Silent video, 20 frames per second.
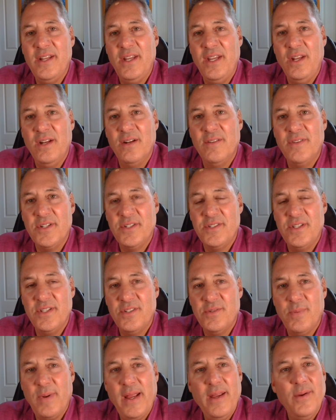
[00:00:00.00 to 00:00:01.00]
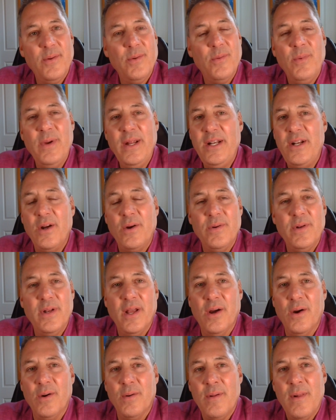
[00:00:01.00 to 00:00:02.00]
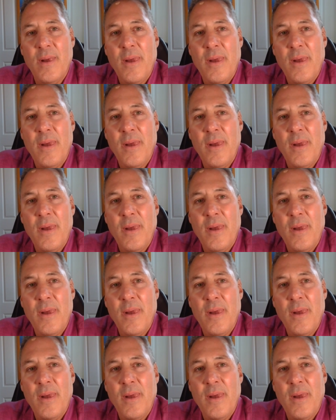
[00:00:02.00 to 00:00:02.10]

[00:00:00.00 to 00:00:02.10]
the universe this way? We don't know.